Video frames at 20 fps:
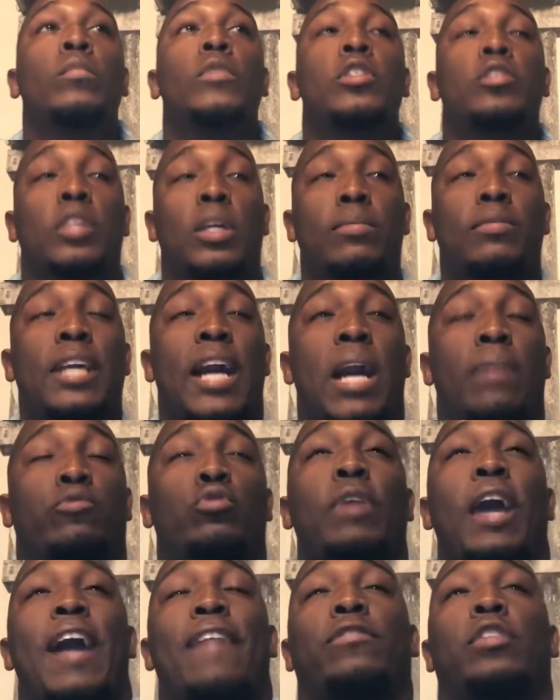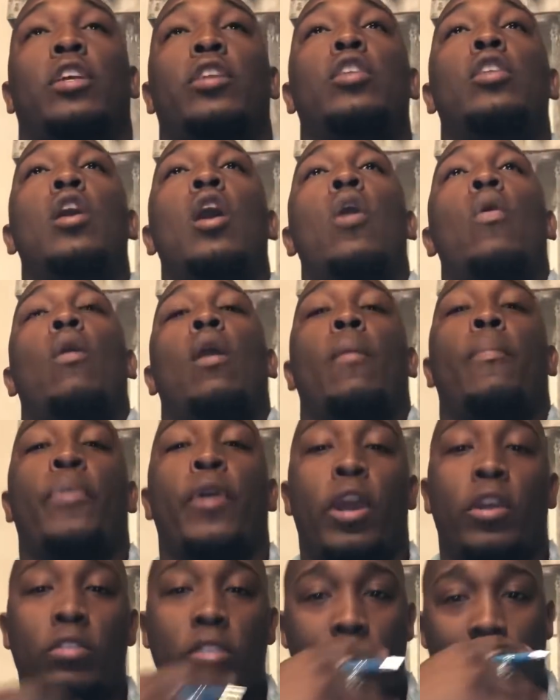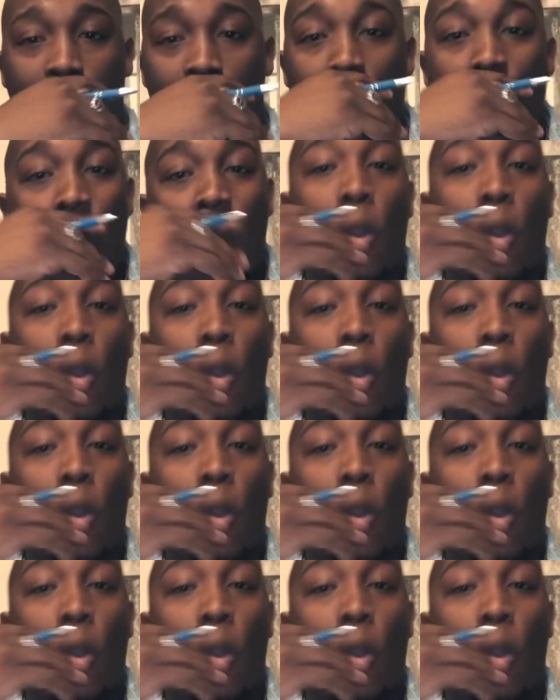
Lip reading: sometimes you have to know a person